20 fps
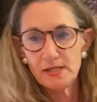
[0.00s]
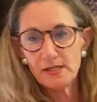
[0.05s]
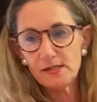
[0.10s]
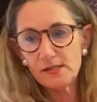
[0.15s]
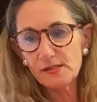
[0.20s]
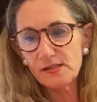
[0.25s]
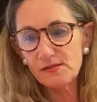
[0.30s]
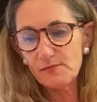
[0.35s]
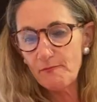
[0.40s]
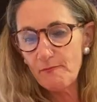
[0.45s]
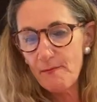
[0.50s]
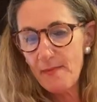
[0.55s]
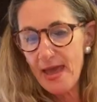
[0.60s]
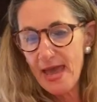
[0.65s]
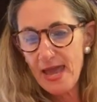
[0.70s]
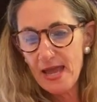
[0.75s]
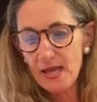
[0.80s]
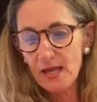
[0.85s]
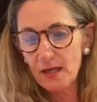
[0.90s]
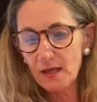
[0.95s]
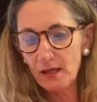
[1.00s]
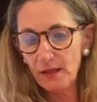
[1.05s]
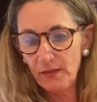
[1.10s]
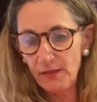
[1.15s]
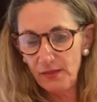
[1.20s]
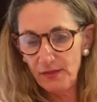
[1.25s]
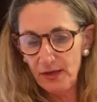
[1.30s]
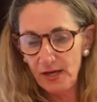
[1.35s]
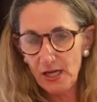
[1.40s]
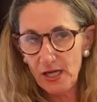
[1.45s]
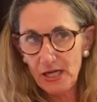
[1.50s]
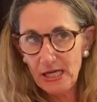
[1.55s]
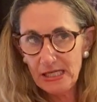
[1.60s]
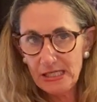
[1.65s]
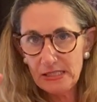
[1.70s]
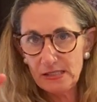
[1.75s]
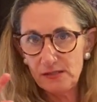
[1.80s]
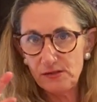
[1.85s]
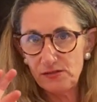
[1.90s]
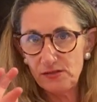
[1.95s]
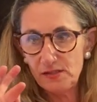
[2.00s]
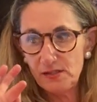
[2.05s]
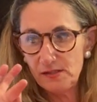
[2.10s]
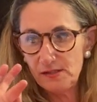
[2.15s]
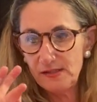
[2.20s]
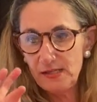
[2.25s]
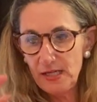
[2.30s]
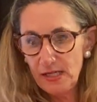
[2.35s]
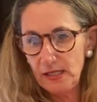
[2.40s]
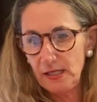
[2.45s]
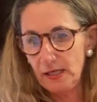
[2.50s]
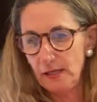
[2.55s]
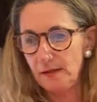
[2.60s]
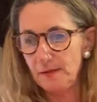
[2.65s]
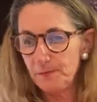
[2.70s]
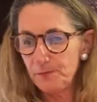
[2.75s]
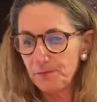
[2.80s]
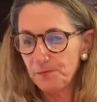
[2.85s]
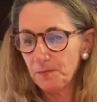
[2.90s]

is make the tzatziki.